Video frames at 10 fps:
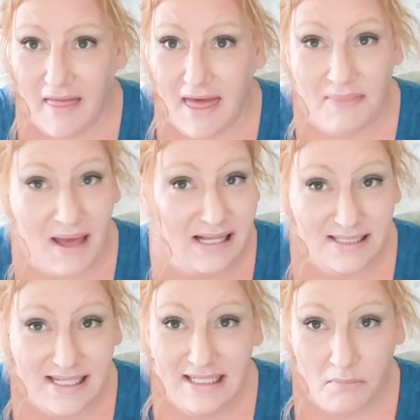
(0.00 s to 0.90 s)
And that's
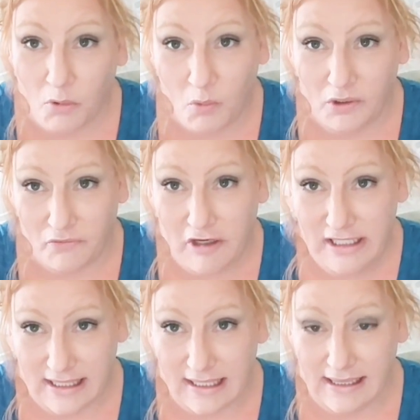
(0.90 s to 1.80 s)
the number one
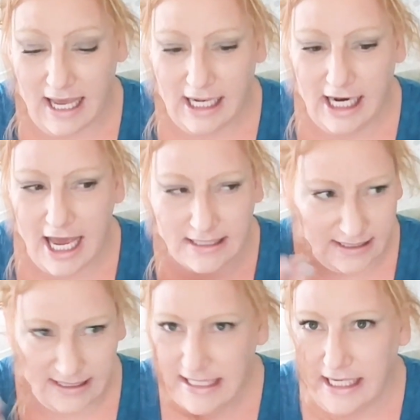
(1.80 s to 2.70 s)
reason that as
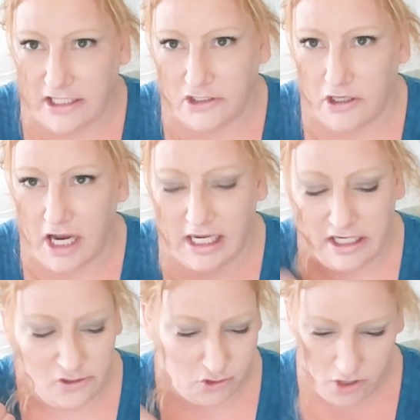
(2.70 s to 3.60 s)
a teenager I
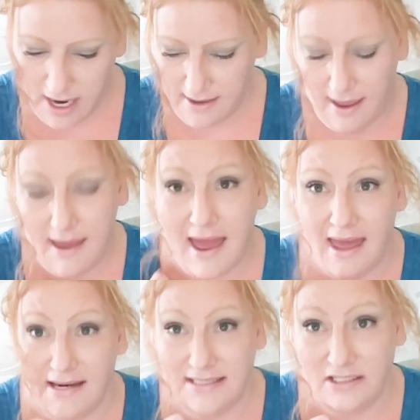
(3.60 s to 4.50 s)
didn't drink
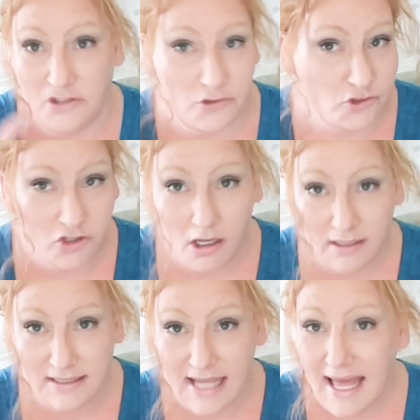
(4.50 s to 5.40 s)
and I didn't use
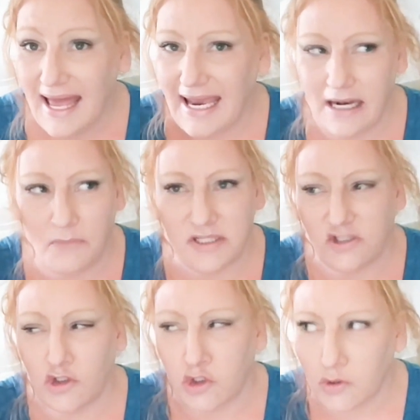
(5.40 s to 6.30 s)
drugs and I was
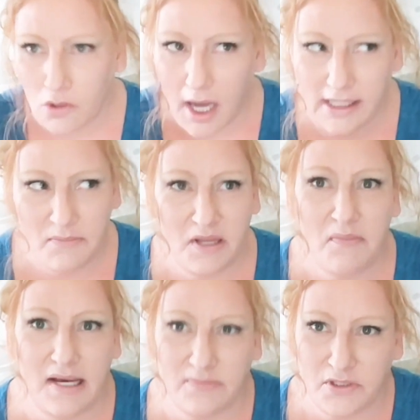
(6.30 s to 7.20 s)
trying to be the
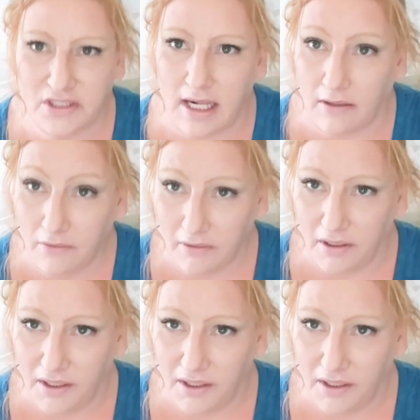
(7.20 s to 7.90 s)
best person I could.